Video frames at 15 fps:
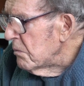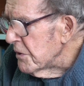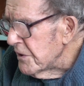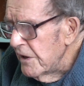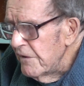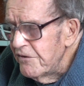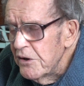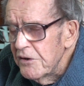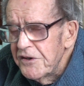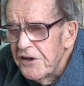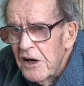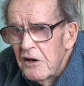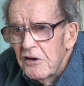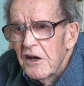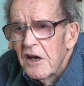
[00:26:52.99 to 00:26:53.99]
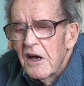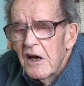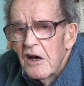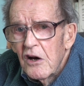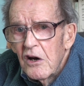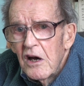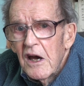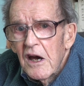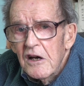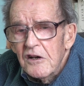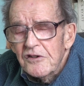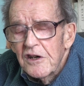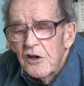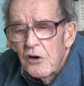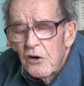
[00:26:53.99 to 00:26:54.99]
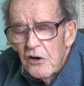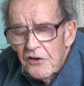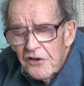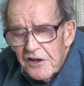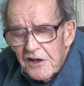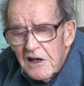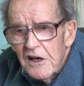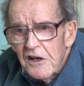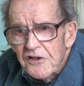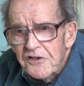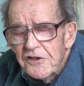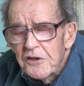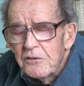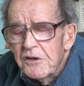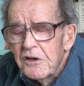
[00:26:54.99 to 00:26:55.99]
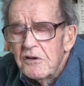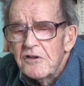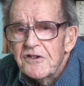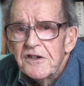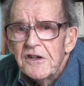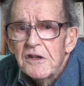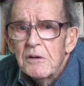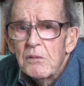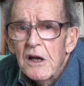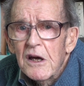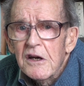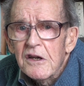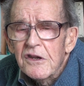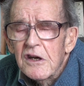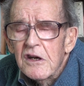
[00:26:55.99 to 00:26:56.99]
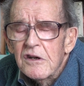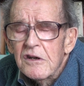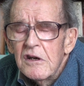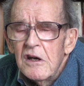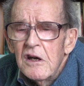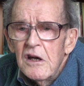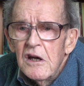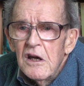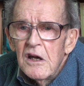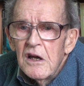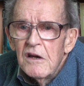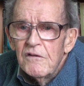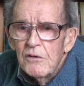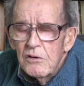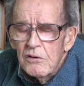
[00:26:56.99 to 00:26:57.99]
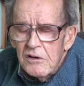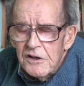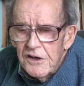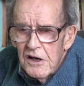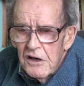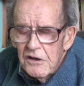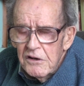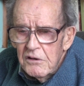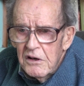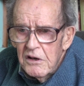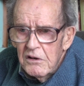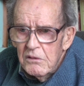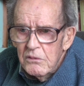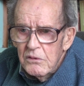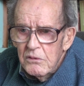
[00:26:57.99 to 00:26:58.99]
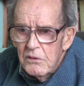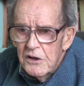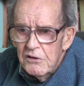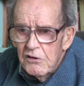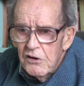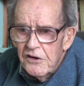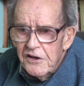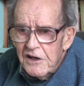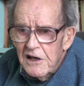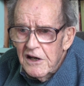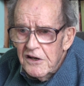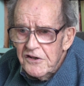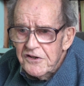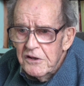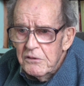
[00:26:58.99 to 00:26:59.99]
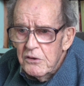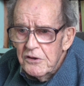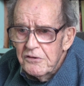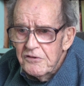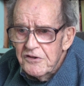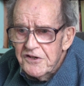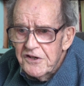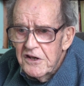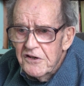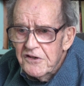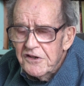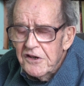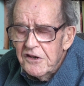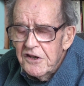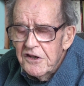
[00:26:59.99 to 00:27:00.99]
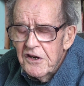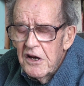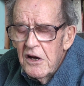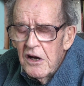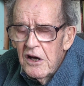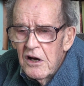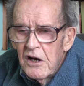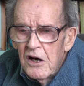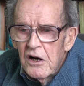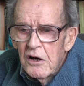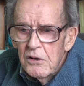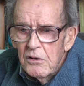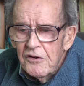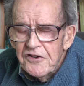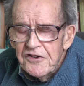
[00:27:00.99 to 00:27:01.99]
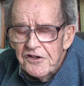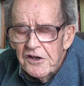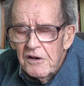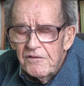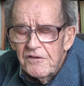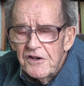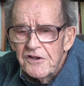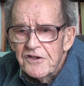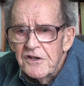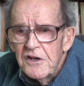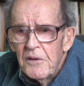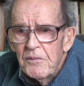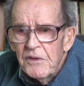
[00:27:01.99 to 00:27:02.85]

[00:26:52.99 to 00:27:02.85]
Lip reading: but if you're down actually on the glacier, you don't see them like that. If you look down when you're on the glacier, what you see is that the whole surface